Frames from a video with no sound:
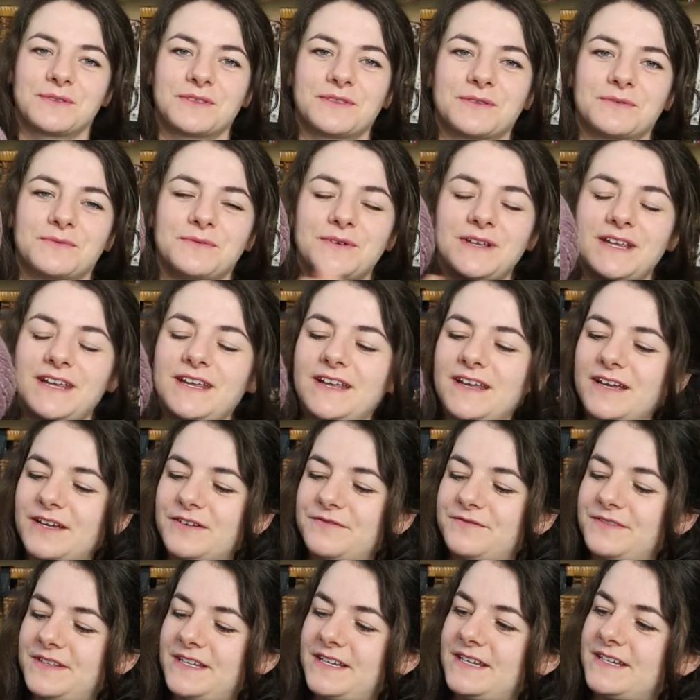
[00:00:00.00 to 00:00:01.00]
3
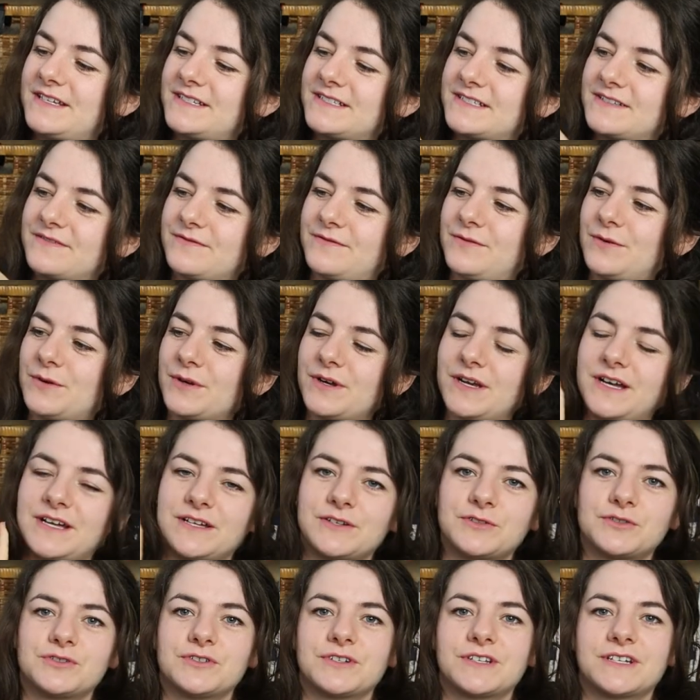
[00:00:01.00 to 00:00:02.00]
of these
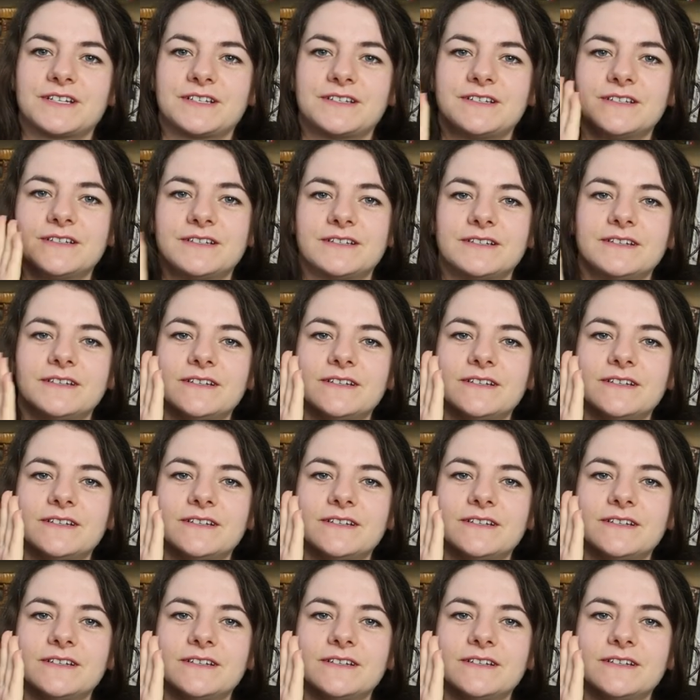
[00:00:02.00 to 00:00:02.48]
400